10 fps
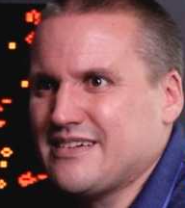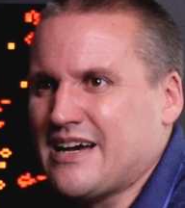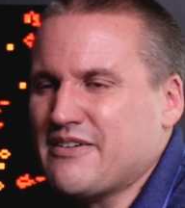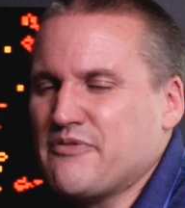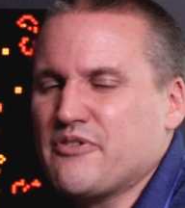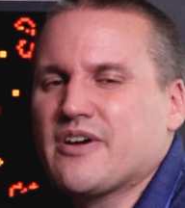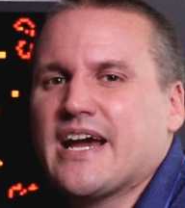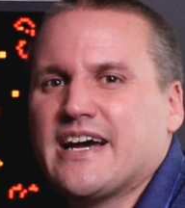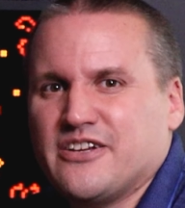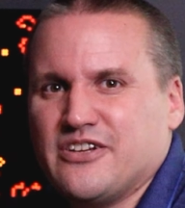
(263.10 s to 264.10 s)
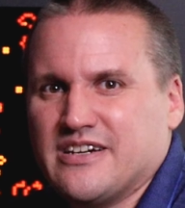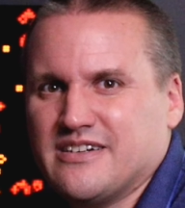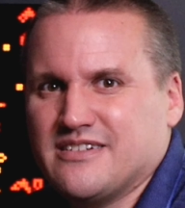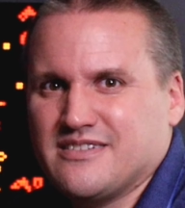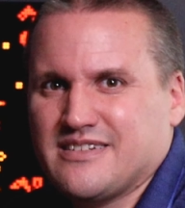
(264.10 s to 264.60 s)
I've never had
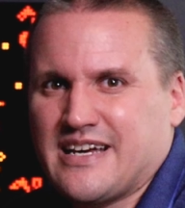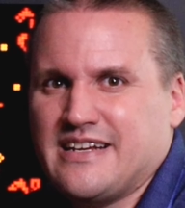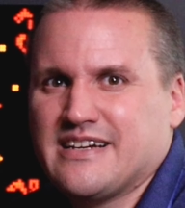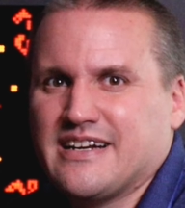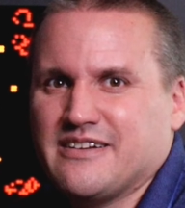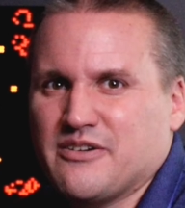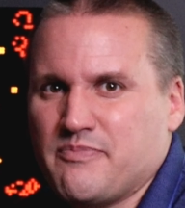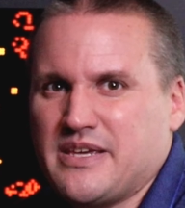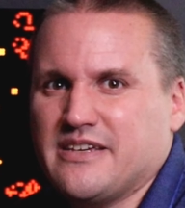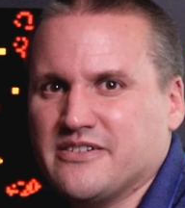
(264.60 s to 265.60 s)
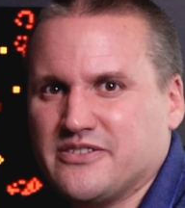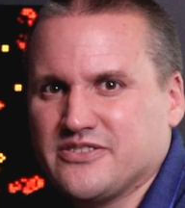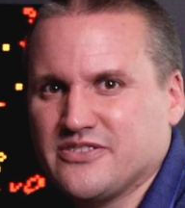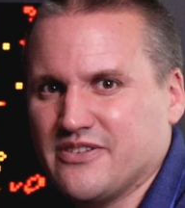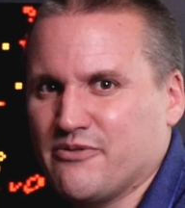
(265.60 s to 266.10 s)
any kind of appeal
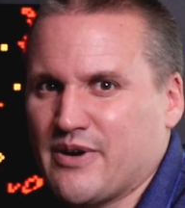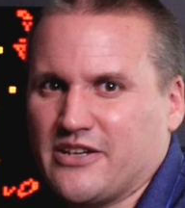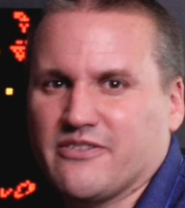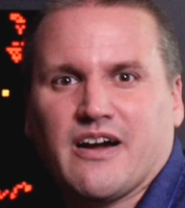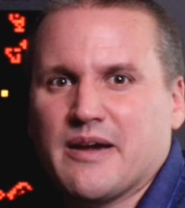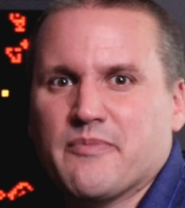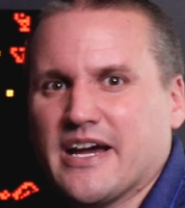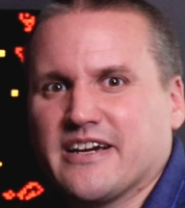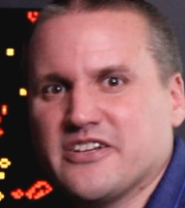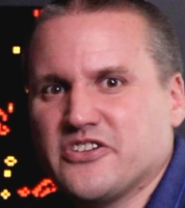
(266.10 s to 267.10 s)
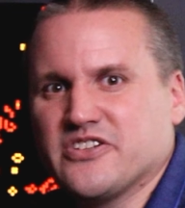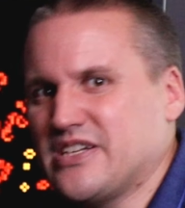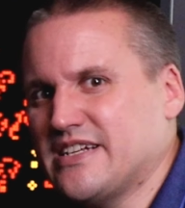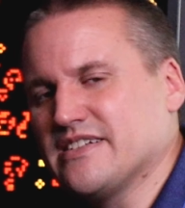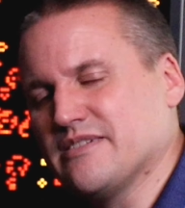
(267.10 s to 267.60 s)
to the regular iMac. It
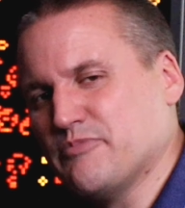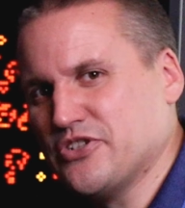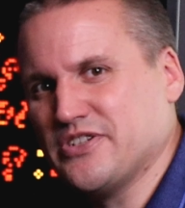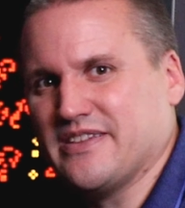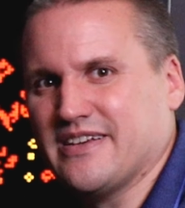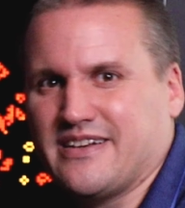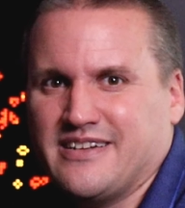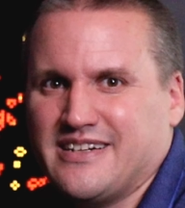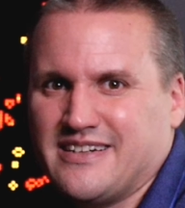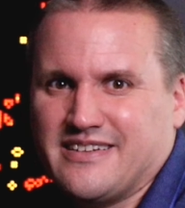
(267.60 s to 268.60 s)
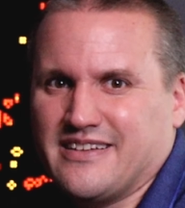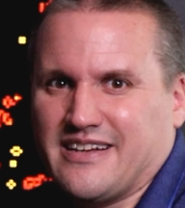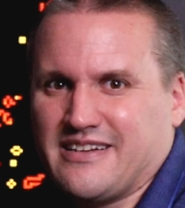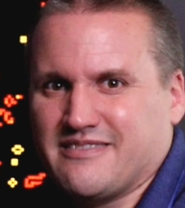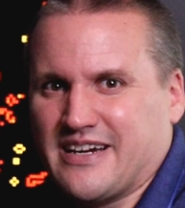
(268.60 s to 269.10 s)
just isn't a machine that
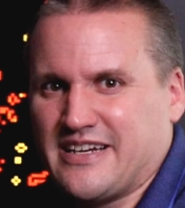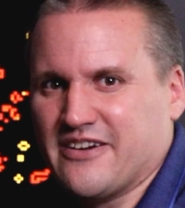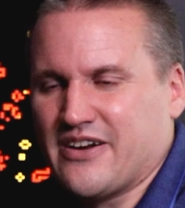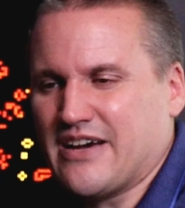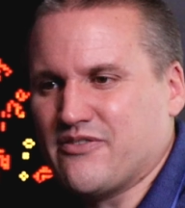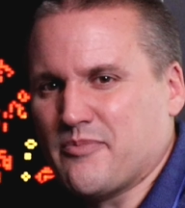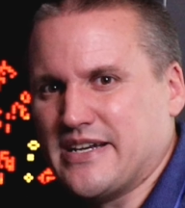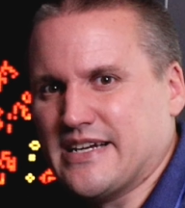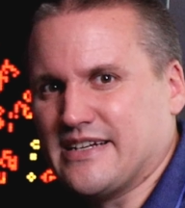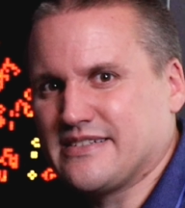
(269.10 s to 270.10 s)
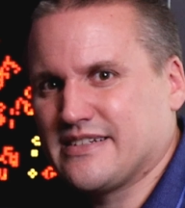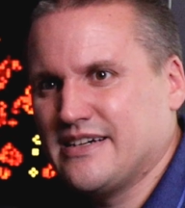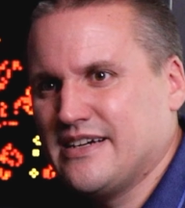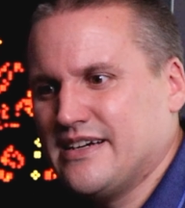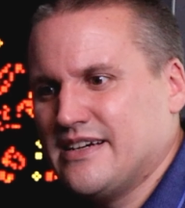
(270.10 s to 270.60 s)
I care to have on my desk.
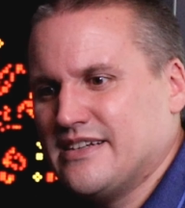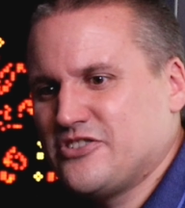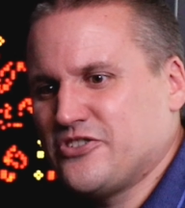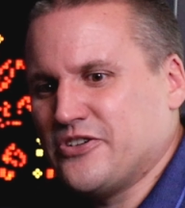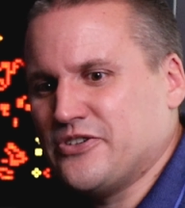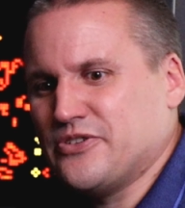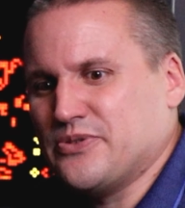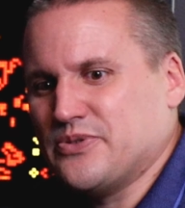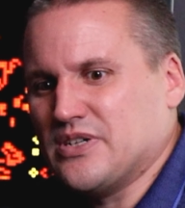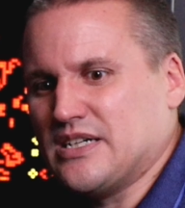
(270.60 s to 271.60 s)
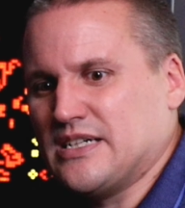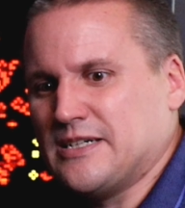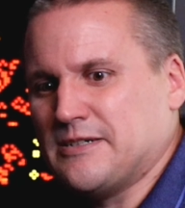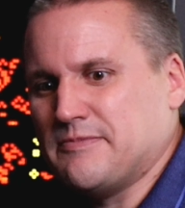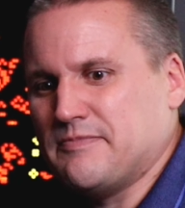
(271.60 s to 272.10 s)
So
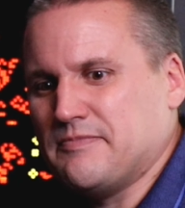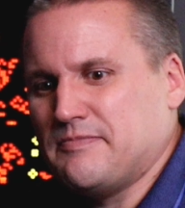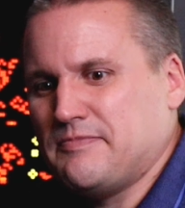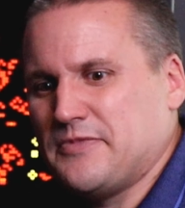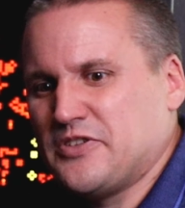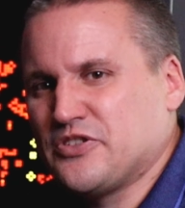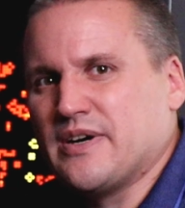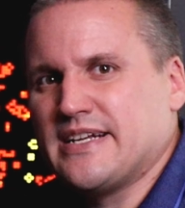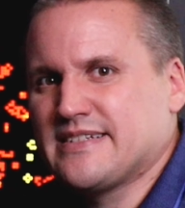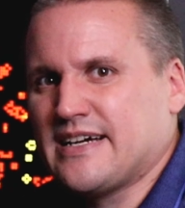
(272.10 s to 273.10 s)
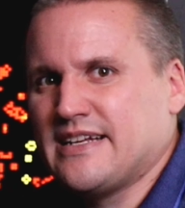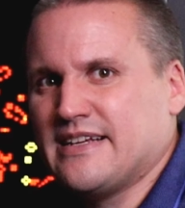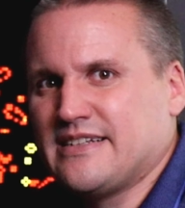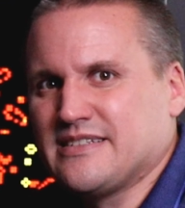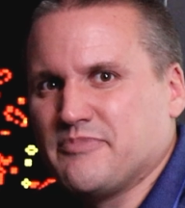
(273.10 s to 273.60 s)
I
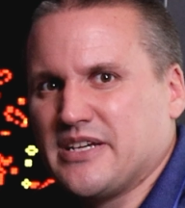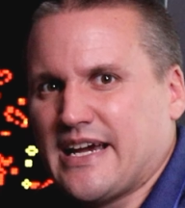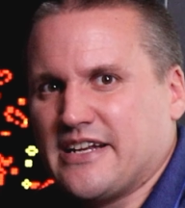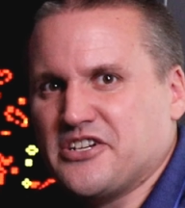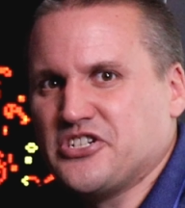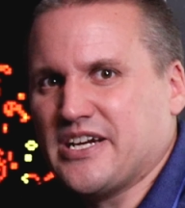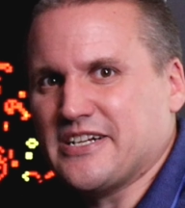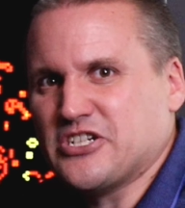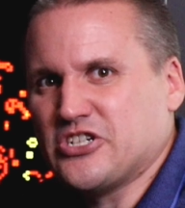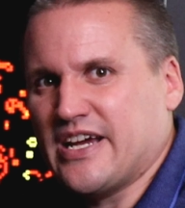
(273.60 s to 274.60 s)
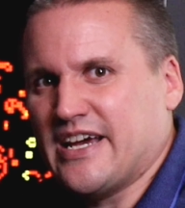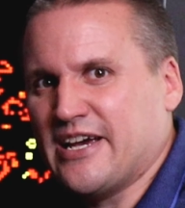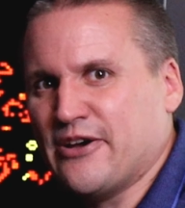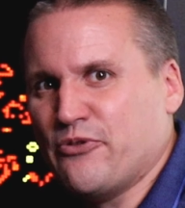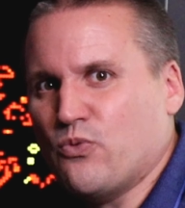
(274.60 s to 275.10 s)
decided that something had to change,
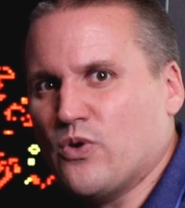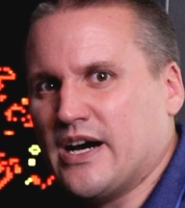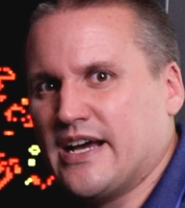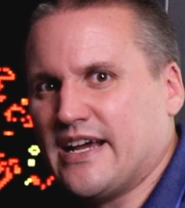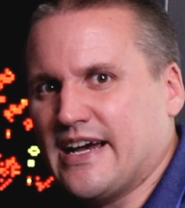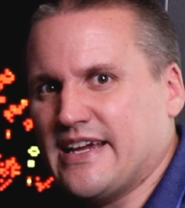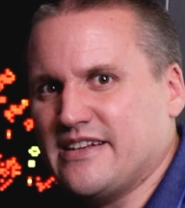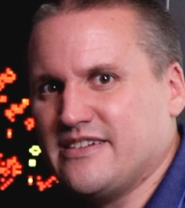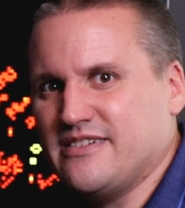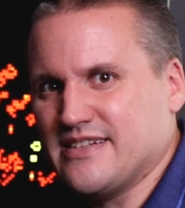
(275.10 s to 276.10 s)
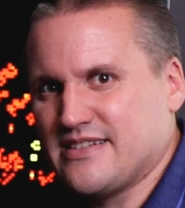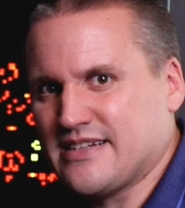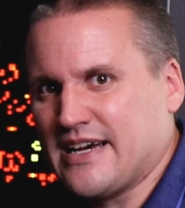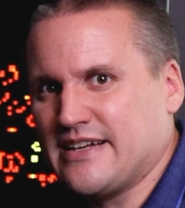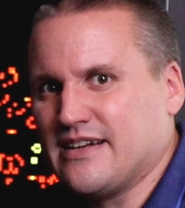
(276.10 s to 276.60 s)
and what I
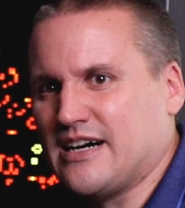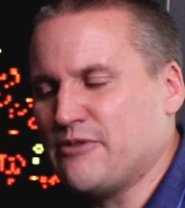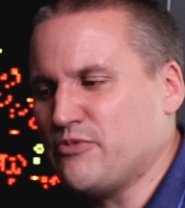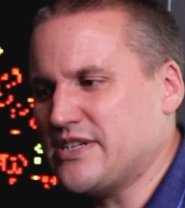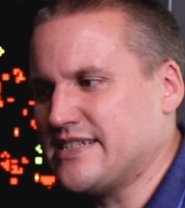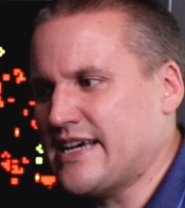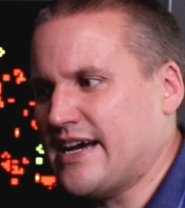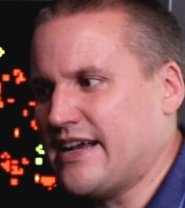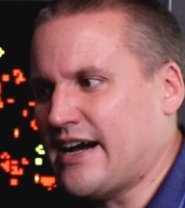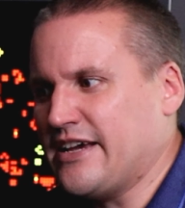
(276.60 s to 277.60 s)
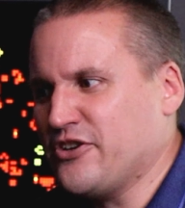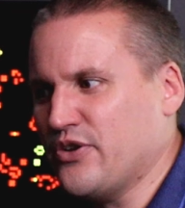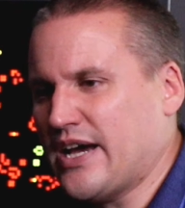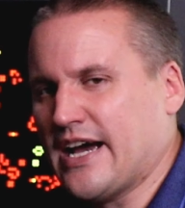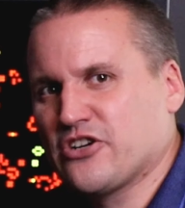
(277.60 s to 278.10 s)
decided on was that I
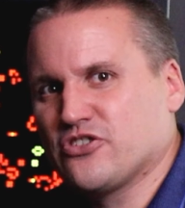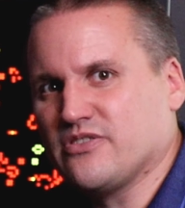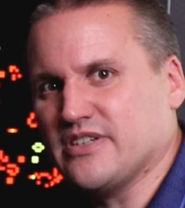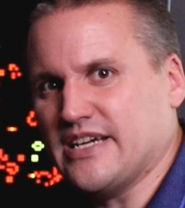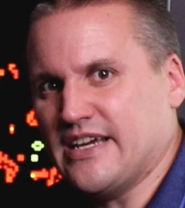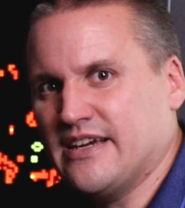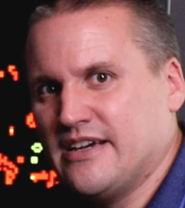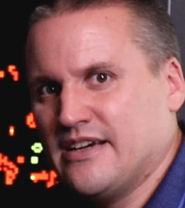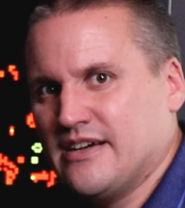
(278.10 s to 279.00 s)
could actually